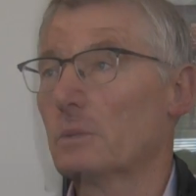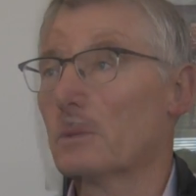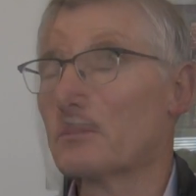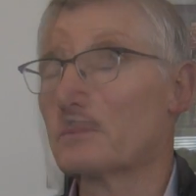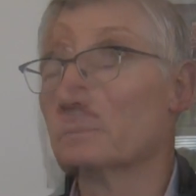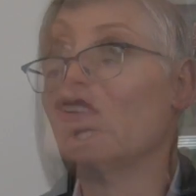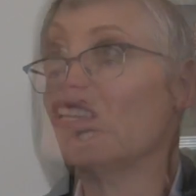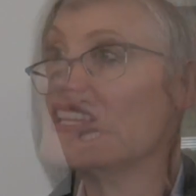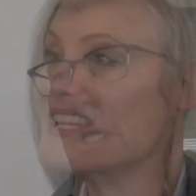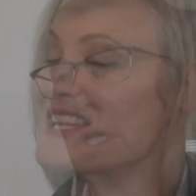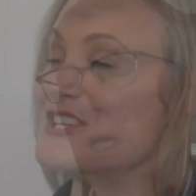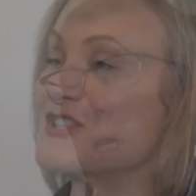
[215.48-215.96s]
What I
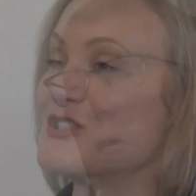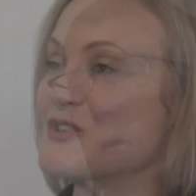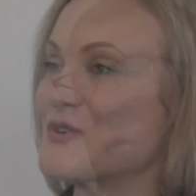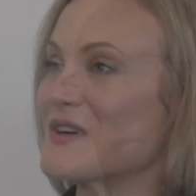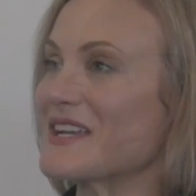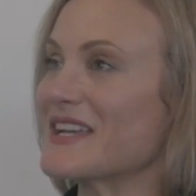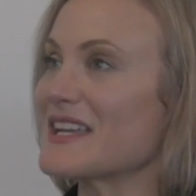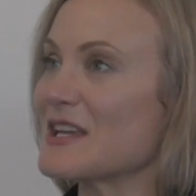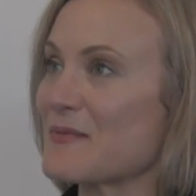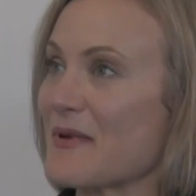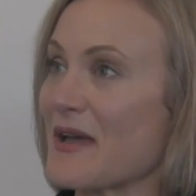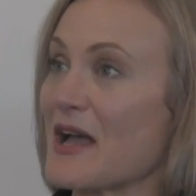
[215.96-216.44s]
really
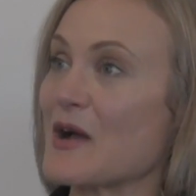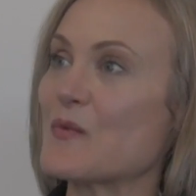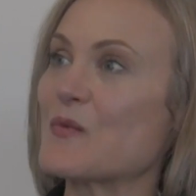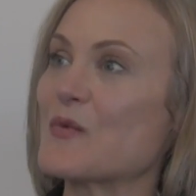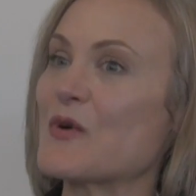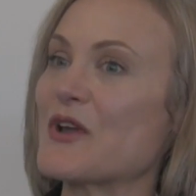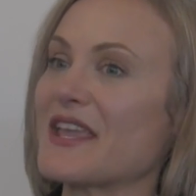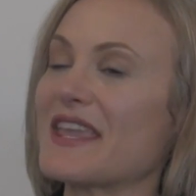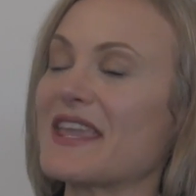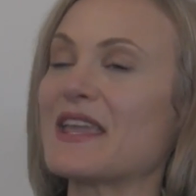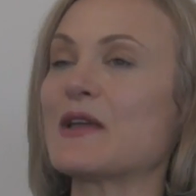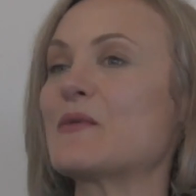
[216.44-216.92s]
enjoy about
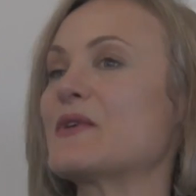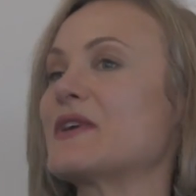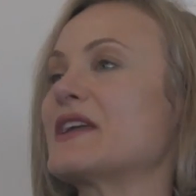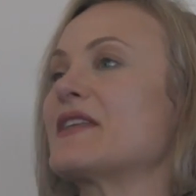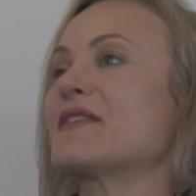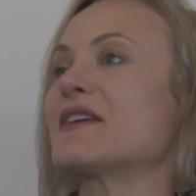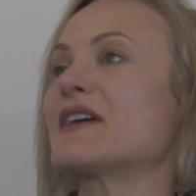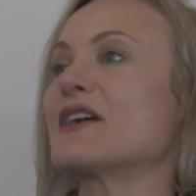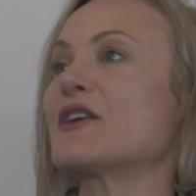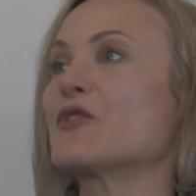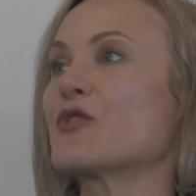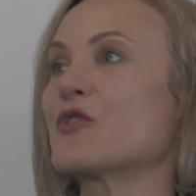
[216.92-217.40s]
working
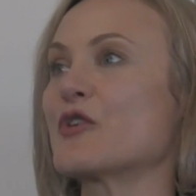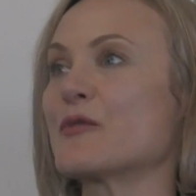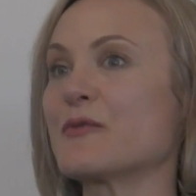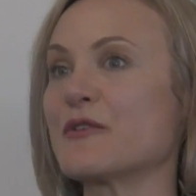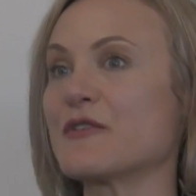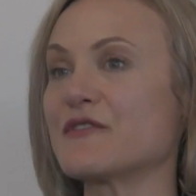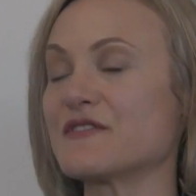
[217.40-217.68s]
with a group